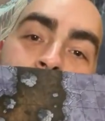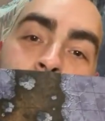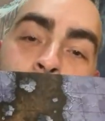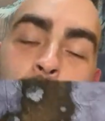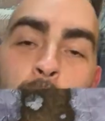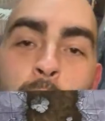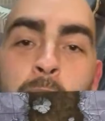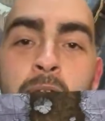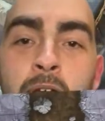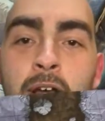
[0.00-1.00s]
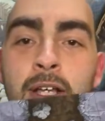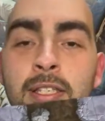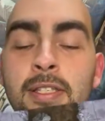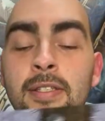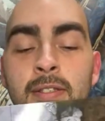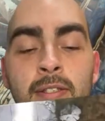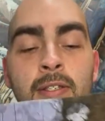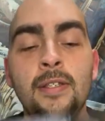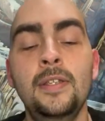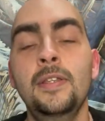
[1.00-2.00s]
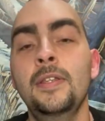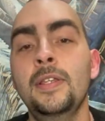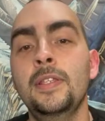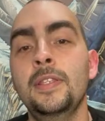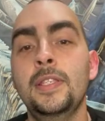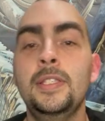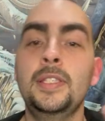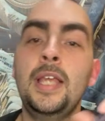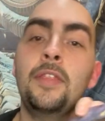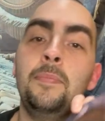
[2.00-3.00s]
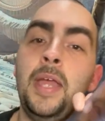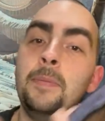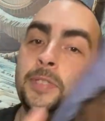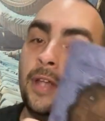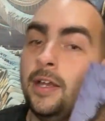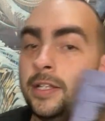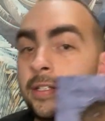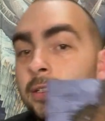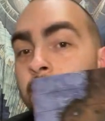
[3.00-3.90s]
it was cool because this is how the map started.